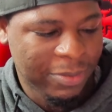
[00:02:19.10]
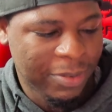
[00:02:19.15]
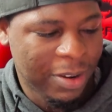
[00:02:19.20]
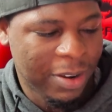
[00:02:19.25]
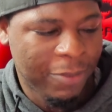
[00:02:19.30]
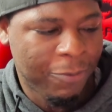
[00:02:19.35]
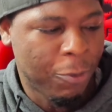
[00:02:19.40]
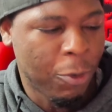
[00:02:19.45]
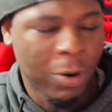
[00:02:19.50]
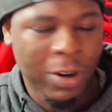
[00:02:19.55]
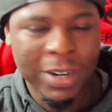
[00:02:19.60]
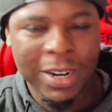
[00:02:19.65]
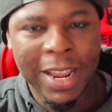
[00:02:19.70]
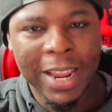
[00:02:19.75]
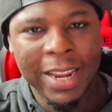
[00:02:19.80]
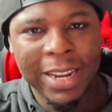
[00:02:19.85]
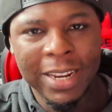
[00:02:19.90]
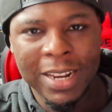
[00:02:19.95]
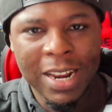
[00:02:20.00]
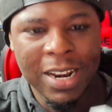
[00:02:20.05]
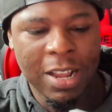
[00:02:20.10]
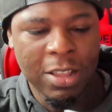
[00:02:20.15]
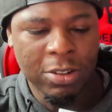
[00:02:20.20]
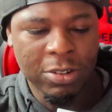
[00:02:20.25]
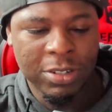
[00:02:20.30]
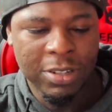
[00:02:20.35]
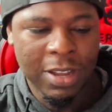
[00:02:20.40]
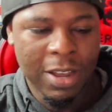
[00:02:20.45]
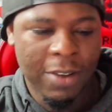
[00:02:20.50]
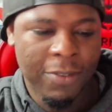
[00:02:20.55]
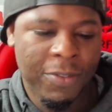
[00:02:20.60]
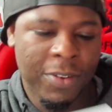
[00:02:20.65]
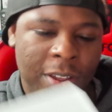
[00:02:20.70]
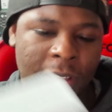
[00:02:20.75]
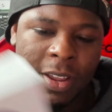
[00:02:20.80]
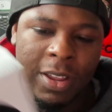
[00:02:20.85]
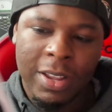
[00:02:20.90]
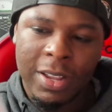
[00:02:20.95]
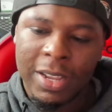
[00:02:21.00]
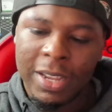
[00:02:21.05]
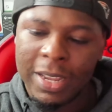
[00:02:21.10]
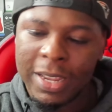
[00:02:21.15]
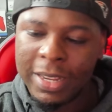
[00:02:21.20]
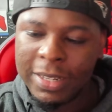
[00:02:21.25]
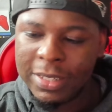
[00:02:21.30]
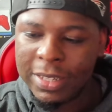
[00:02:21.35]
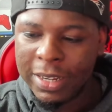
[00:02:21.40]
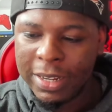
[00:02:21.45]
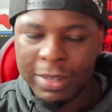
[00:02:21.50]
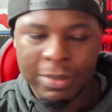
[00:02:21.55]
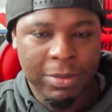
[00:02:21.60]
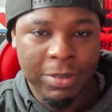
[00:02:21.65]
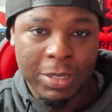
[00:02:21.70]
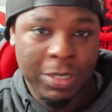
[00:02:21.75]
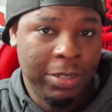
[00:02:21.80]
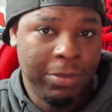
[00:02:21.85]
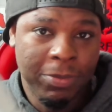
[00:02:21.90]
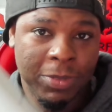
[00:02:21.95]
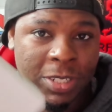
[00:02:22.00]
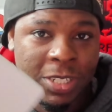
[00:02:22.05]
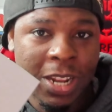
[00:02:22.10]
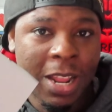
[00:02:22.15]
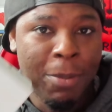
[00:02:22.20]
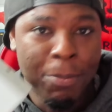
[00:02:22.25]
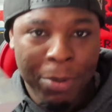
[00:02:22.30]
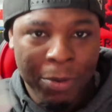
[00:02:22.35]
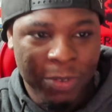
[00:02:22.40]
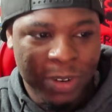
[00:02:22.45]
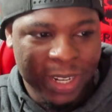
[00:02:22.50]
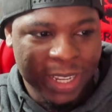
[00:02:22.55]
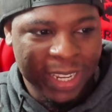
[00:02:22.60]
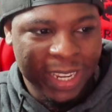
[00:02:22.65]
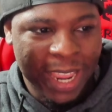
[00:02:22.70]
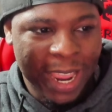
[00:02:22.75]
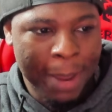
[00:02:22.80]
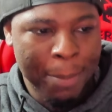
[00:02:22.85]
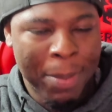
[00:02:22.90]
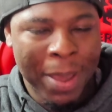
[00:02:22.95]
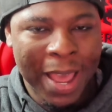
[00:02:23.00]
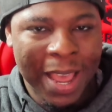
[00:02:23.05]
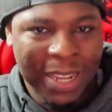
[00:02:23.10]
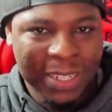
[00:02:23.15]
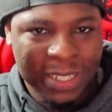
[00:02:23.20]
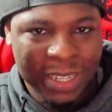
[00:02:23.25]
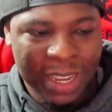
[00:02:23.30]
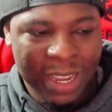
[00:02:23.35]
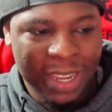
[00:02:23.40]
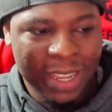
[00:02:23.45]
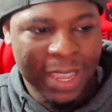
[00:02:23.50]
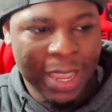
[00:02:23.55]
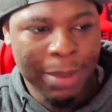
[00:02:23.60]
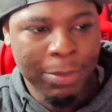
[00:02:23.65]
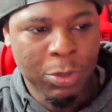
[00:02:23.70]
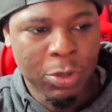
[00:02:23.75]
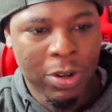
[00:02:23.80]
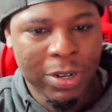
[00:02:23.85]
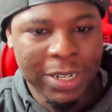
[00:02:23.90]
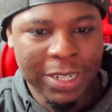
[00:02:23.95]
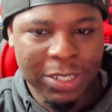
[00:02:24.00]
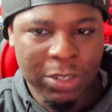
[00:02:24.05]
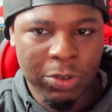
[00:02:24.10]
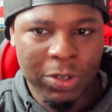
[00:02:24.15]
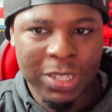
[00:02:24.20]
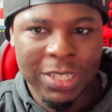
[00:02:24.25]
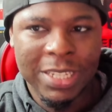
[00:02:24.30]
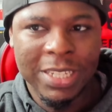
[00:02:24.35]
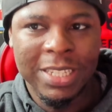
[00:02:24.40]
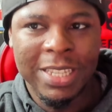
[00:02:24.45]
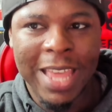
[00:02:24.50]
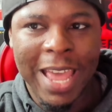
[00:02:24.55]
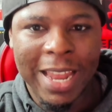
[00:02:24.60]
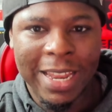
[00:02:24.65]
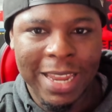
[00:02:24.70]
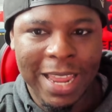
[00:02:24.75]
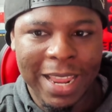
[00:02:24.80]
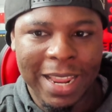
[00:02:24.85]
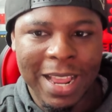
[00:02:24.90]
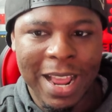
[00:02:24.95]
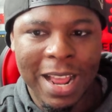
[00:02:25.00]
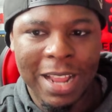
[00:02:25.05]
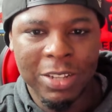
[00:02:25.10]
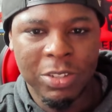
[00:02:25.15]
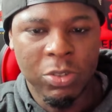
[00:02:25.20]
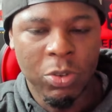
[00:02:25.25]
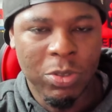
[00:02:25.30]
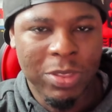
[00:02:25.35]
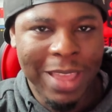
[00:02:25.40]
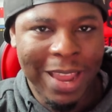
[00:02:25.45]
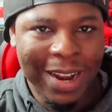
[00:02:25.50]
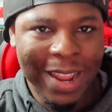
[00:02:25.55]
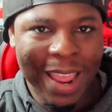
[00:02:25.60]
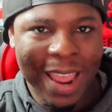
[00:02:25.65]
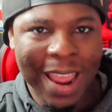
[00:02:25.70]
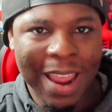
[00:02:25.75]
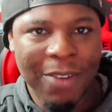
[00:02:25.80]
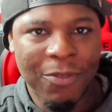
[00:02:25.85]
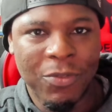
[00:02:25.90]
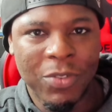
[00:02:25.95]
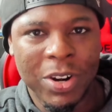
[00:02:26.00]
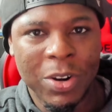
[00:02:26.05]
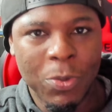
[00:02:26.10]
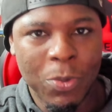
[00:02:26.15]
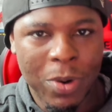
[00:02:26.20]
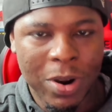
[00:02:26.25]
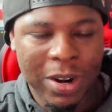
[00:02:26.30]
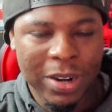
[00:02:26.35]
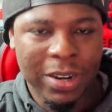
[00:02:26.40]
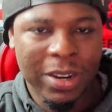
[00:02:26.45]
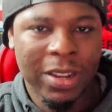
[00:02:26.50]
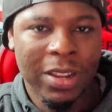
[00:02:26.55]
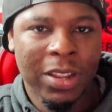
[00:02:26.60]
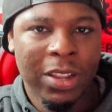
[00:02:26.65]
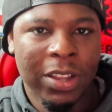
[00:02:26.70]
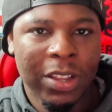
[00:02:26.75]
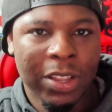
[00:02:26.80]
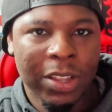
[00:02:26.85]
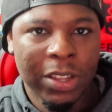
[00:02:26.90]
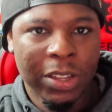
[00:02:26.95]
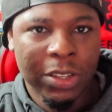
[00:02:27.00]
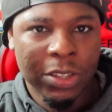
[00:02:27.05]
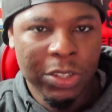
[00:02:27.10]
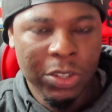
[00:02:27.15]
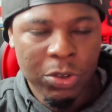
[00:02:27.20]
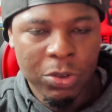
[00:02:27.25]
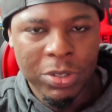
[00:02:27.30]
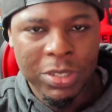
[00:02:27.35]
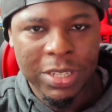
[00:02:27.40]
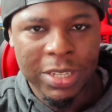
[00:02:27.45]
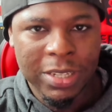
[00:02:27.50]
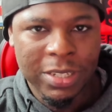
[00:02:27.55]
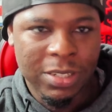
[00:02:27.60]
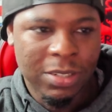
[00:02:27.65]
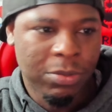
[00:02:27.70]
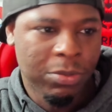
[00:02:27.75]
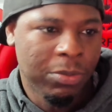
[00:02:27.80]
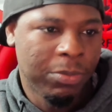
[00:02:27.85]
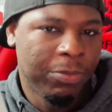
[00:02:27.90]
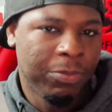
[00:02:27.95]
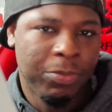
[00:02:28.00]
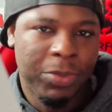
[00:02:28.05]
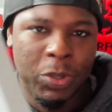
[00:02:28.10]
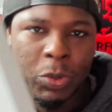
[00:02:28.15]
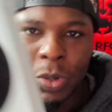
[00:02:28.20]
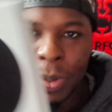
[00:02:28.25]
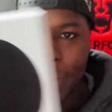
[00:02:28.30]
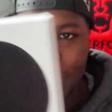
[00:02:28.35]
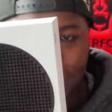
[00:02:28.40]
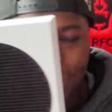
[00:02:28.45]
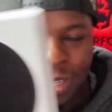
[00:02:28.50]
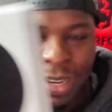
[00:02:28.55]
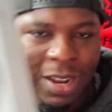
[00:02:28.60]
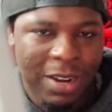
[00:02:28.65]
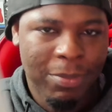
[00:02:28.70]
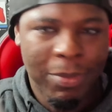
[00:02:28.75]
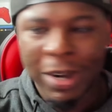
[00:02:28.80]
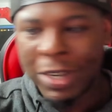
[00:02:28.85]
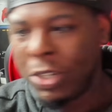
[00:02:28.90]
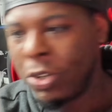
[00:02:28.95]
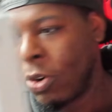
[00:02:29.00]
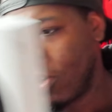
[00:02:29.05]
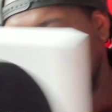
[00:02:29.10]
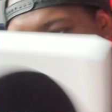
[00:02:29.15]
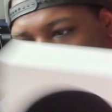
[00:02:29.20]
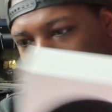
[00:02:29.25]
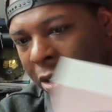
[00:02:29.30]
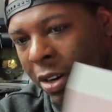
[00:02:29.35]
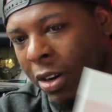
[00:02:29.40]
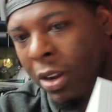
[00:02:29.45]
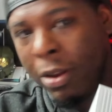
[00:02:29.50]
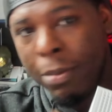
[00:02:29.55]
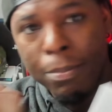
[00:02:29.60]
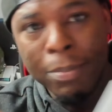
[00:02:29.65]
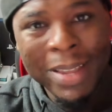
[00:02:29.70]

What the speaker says: Fortnite and other stuff. It's nothing but really Game Pass games on this. So this is that like console that everyone uses, to my son, my daughter, me